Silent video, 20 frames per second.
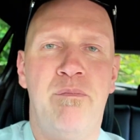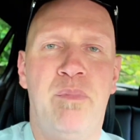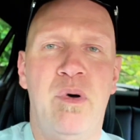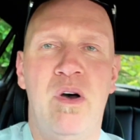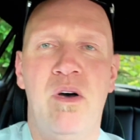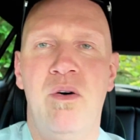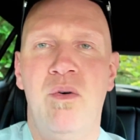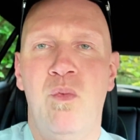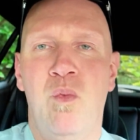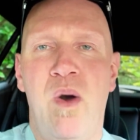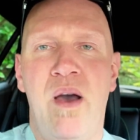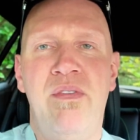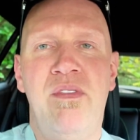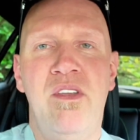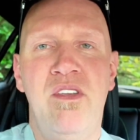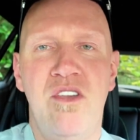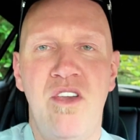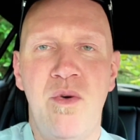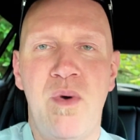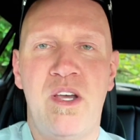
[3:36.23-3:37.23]
But when
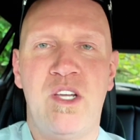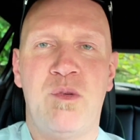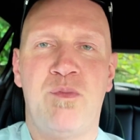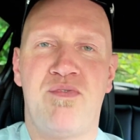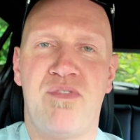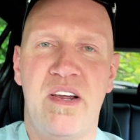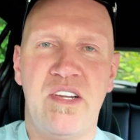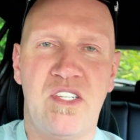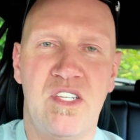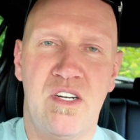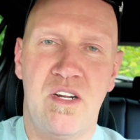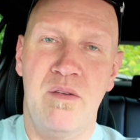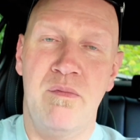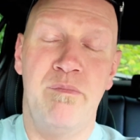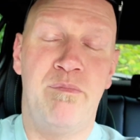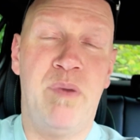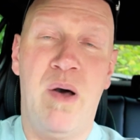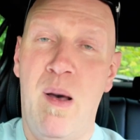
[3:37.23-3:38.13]
the US president